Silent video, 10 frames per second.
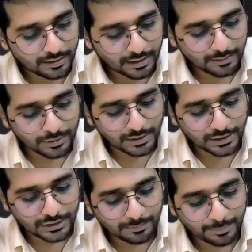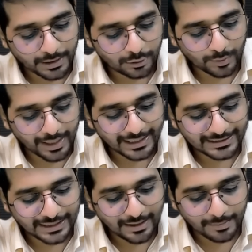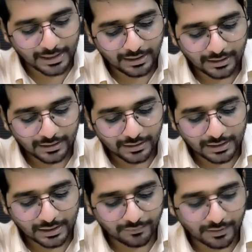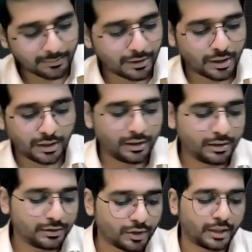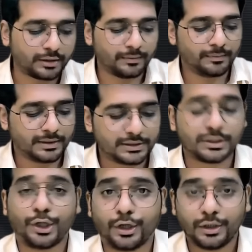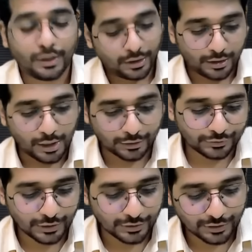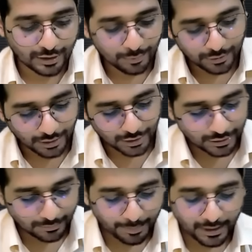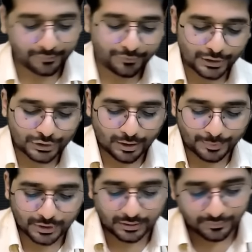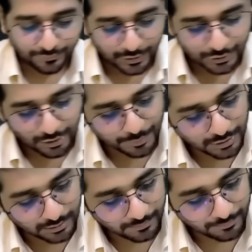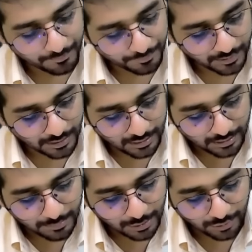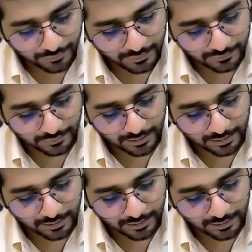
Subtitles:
remuneration paid to ex-MD recoverable or not. Sir, excess remuneration paid. First option. Because he is